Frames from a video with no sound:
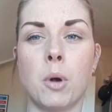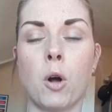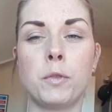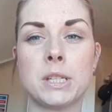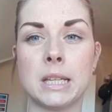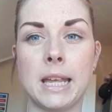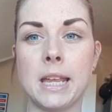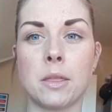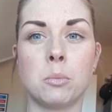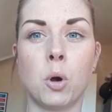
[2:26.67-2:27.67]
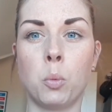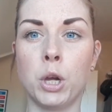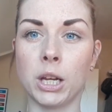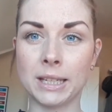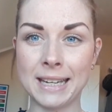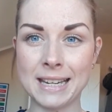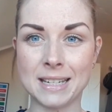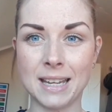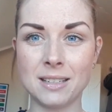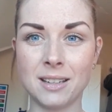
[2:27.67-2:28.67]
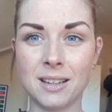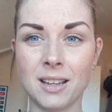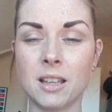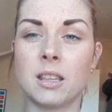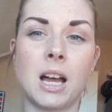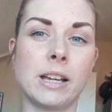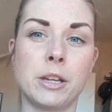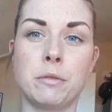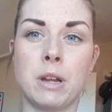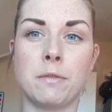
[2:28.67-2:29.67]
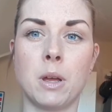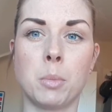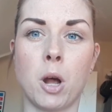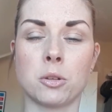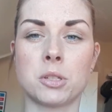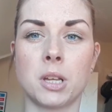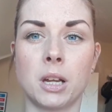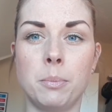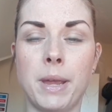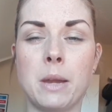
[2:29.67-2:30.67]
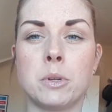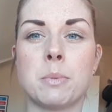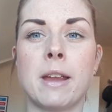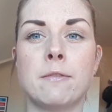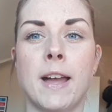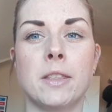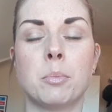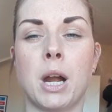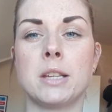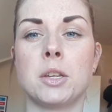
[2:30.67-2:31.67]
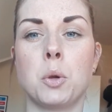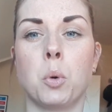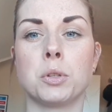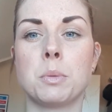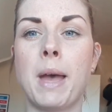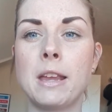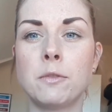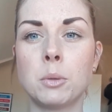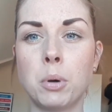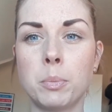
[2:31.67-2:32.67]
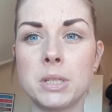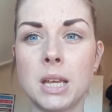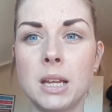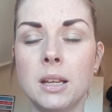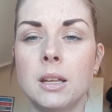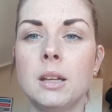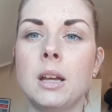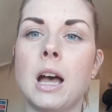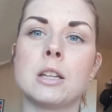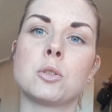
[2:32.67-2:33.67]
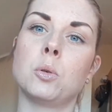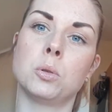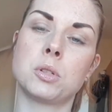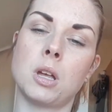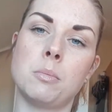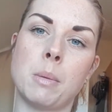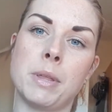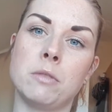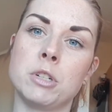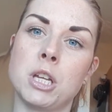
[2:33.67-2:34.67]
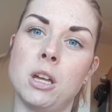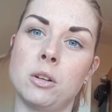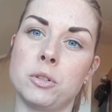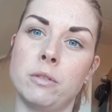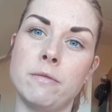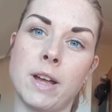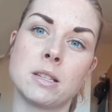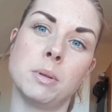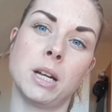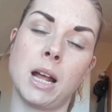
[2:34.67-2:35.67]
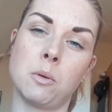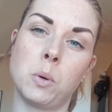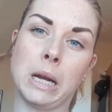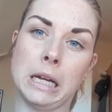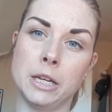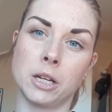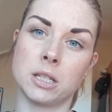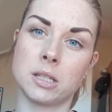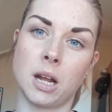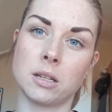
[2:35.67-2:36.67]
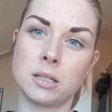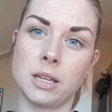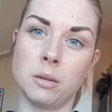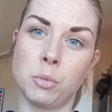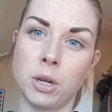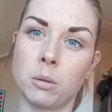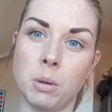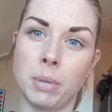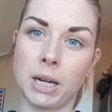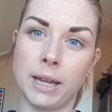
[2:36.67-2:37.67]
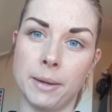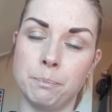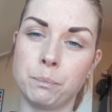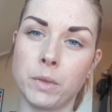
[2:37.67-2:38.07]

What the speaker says: Obviously, the more work needed, the higher your refurb costs are going to be, which may affect the price that you want to pay for the property, and also maybe the return on your investment and how quickly you're going to start to see your money coming back in.